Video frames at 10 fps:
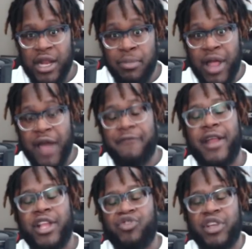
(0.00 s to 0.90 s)
apply
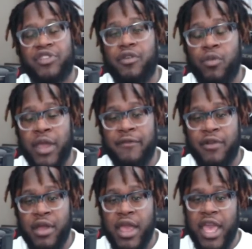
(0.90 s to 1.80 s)
for that transfer
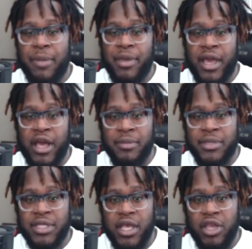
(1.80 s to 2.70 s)
waiver and
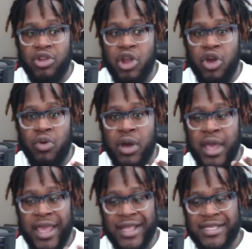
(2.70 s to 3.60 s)
becomes, you know,
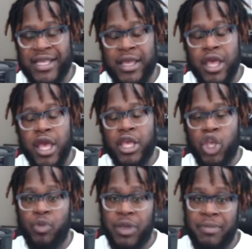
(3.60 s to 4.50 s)
an instant
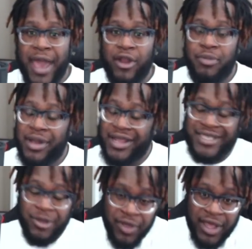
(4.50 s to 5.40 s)
QB battle. But
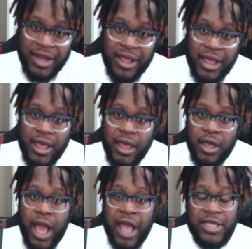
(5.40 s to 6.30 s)
until then,
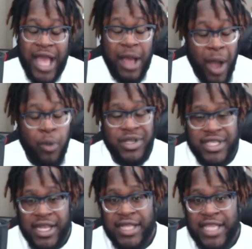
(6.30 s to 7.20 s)
I, I, I would
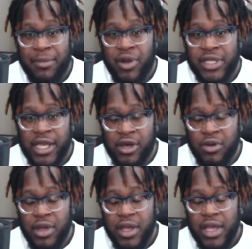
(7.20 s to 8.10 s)
say that Tate
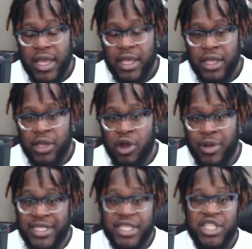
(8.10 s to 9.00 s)
Martell, you know,
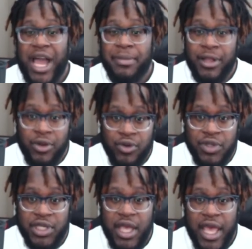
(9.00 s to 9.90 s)
it's his job to
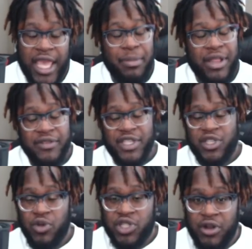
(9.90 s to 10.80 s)
lose. He believes he's
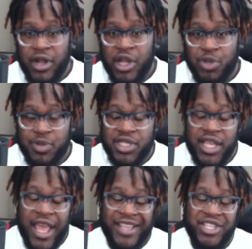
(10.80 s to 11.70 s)
going to start
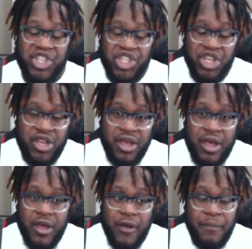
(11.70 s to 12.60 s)
100% as he should.
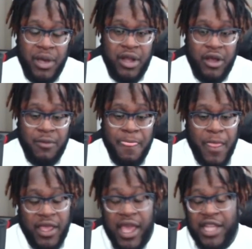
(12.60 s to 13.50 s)
But um,
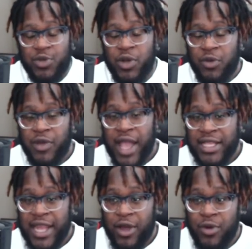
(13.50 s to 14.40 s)
yeah, I just wanted to react
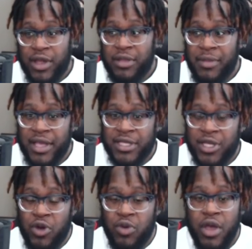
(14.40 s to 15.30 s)
to that quickly, man.
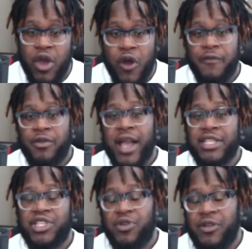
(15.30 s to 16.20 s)
So hopefully you
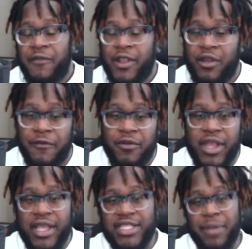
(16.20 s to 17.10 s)
guys enjoyed the video. If you
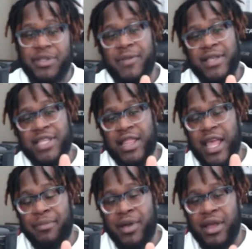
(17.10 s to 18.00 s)
did, stop and smash that
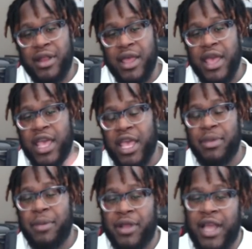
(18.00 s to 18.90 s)
like button. Hit
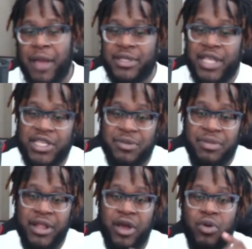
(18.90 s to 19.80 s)
me up in the comment section
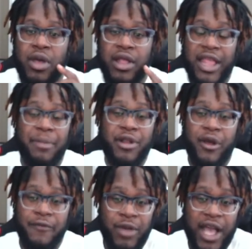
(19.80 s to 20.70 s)
below. Let me
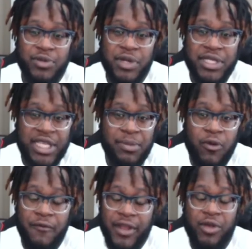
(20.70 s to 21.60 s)
know if you guys want to see
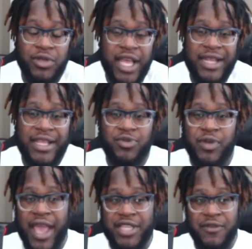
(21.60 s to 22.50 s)
more videos like this,
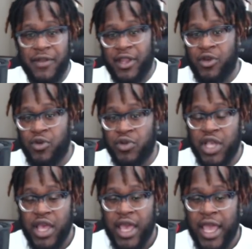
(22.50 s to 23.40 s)
reaction videos,
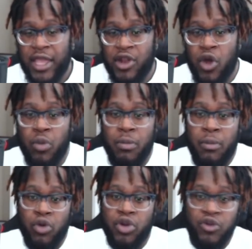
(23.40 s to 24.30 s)
and you know,
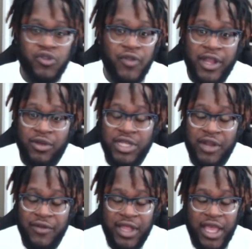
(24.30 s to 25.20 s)
more news videos and
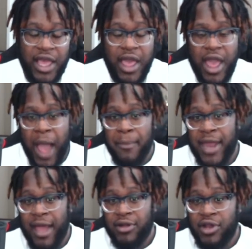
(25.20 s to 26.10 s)
everything. I'm
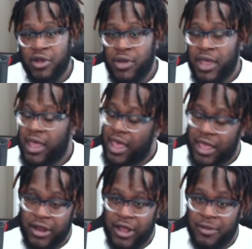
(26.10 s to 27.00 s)
down to do it.
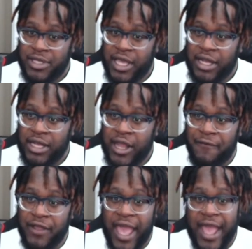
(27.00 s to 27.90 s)
You know what I'm saying?
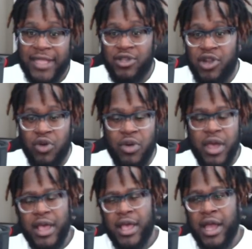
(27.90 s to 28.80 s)
Definitely as, you know,
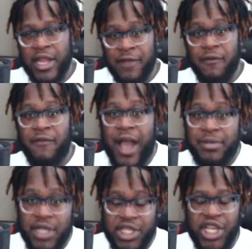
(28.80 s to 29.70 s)
a different
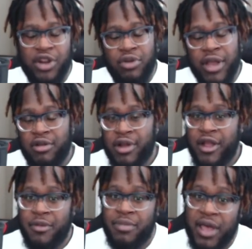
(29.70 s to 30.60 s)
vibe to the channel here and
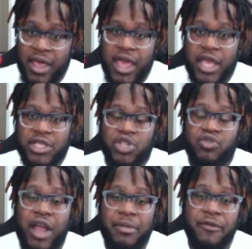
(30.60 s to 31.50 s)
there, but
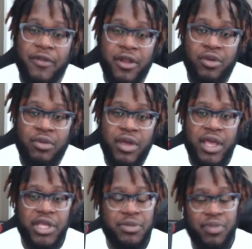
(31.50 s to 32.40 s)
subscribe if you're new.
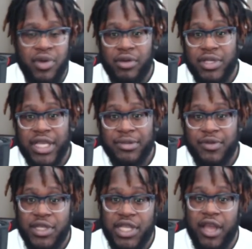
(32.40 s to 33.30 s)
It's your boy Uncle Sam's
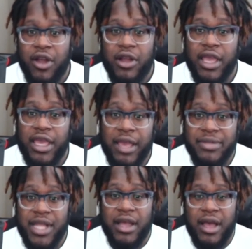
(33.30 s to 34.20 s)
Reject,
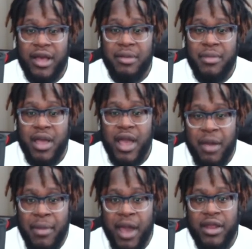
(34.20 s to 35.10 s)
arcadegames.com.
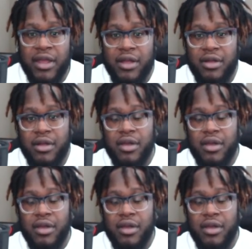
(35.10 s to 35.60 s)
I'm out of here.